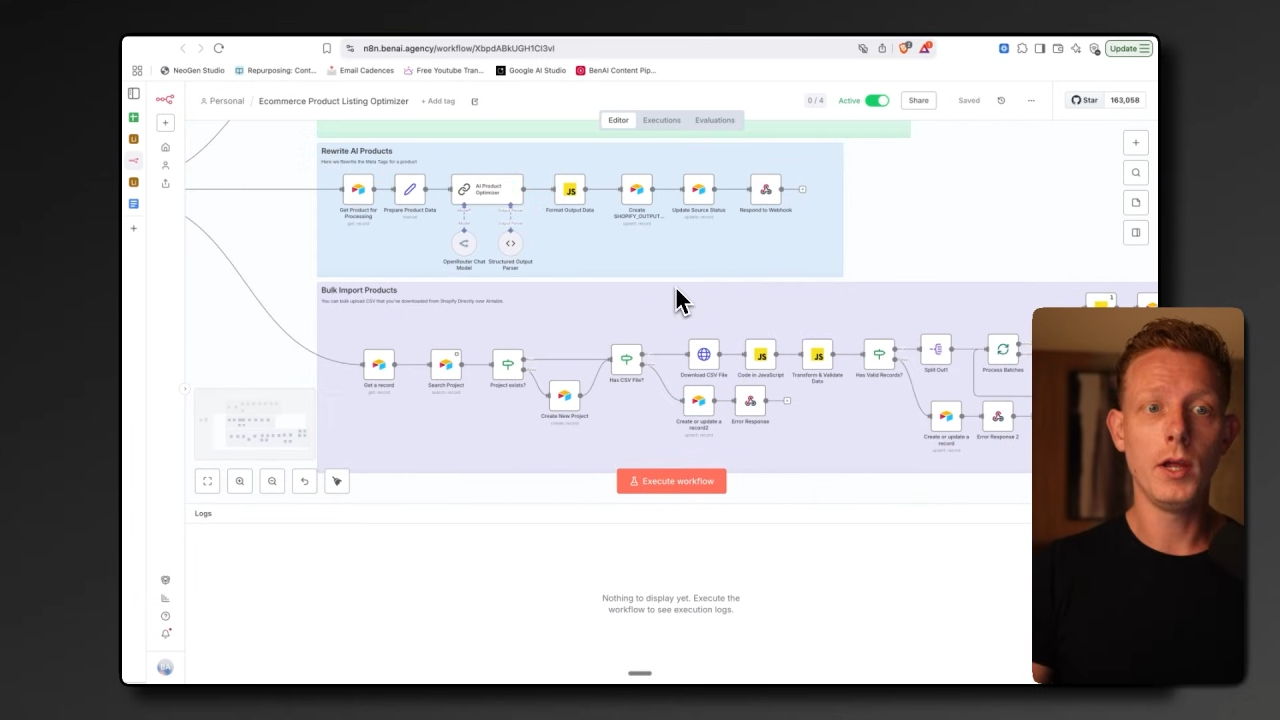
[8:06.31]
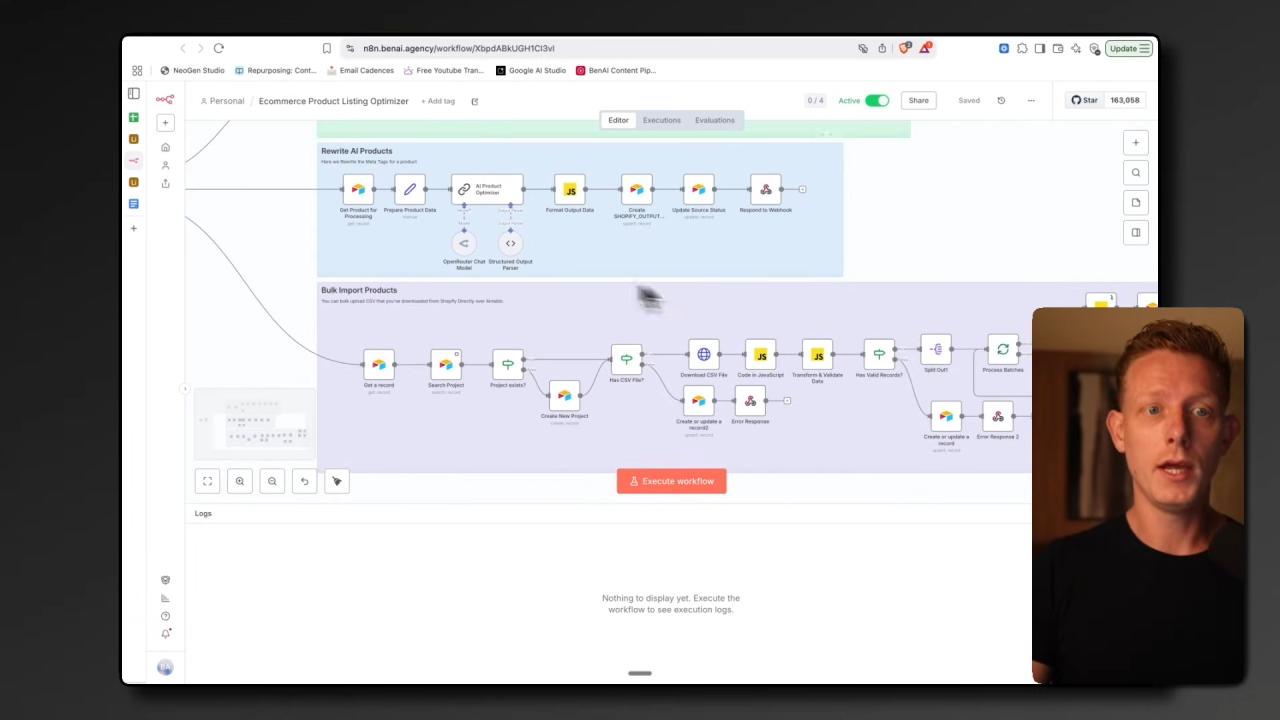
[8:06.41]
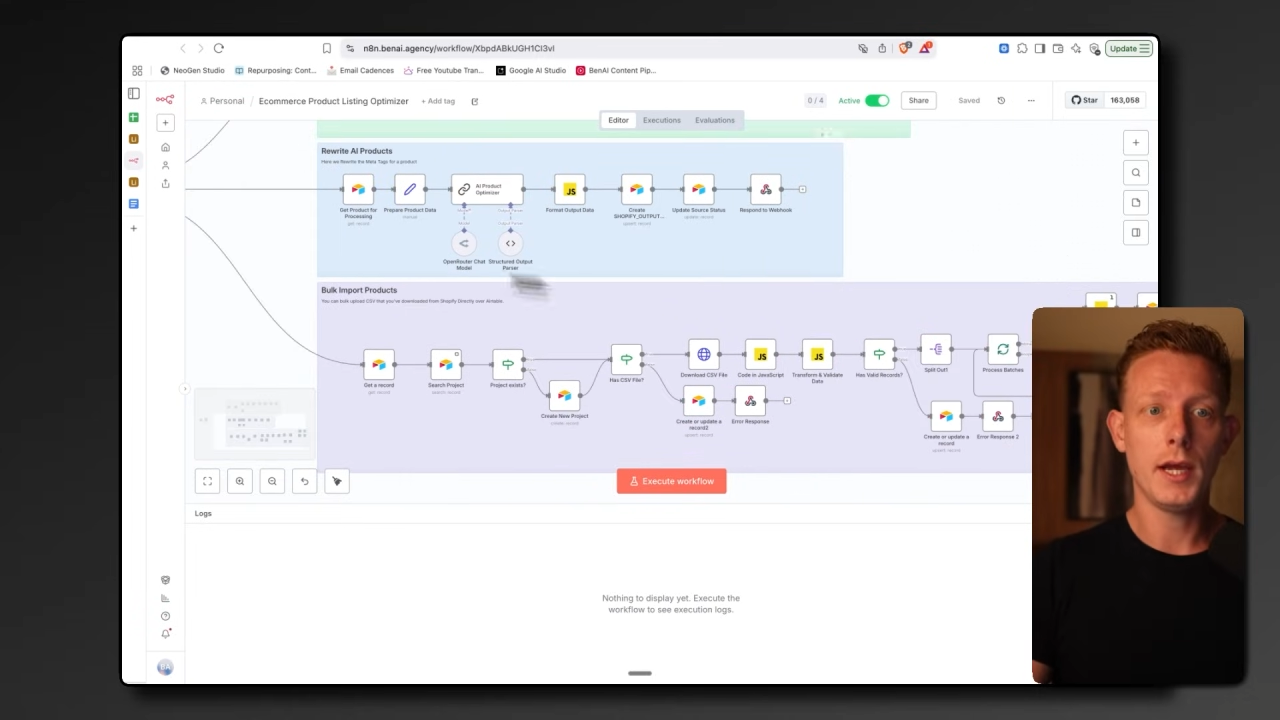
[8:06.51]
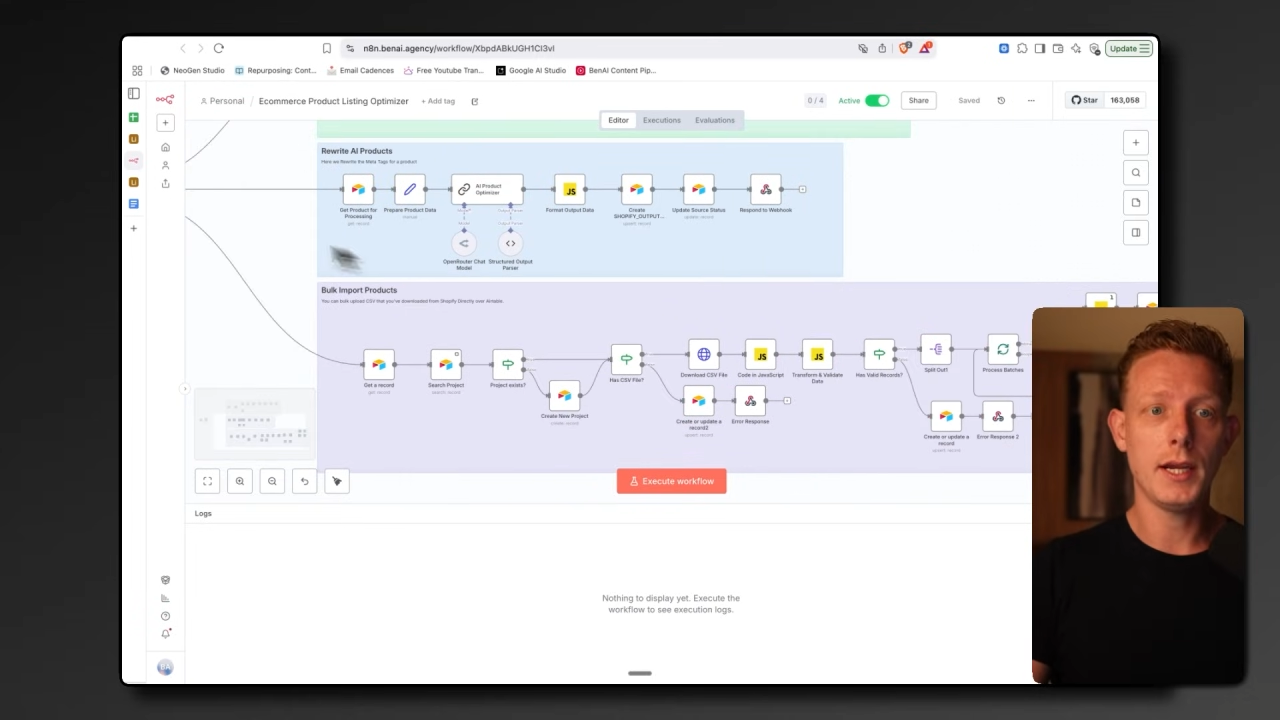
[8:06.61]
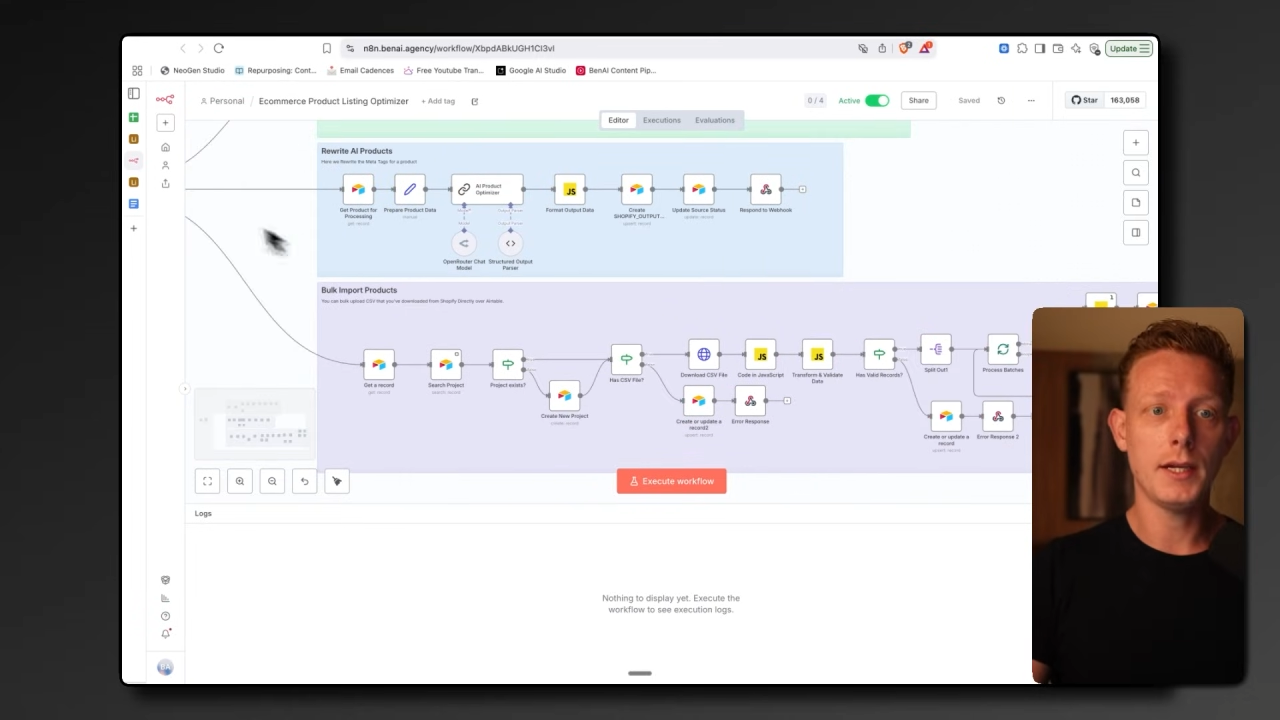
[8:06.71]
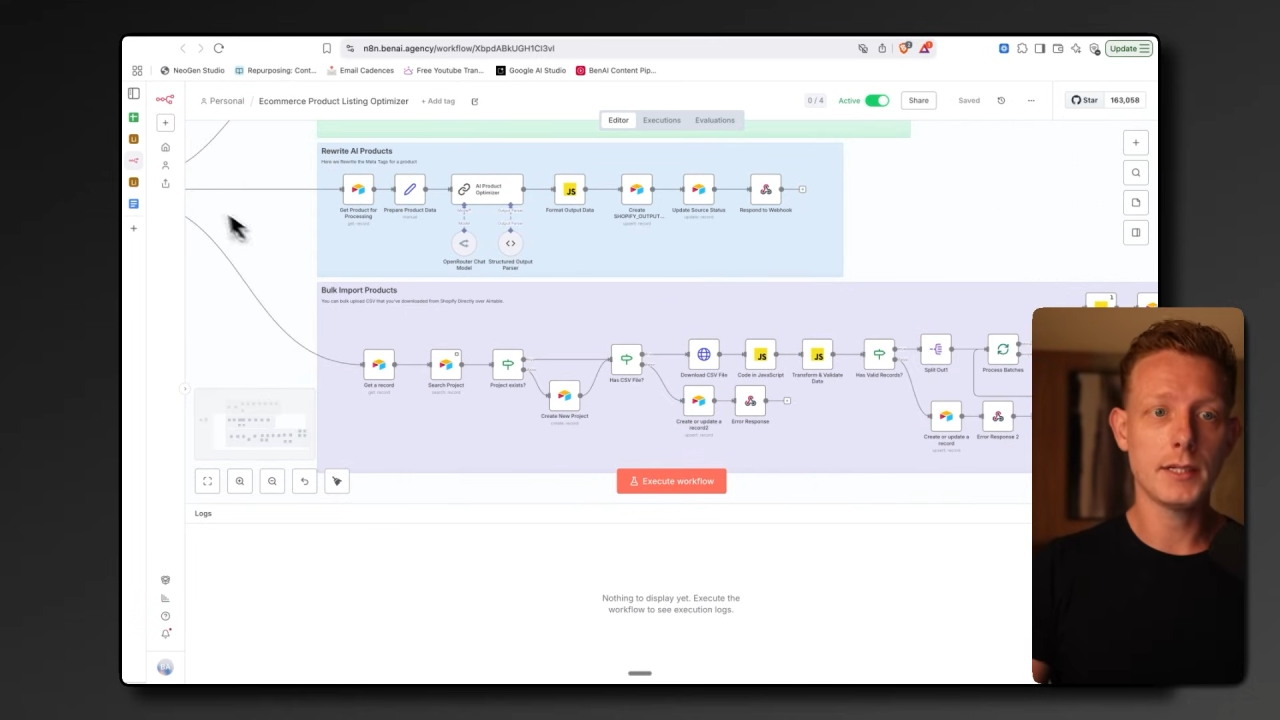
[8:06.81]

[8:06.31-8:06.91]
and then the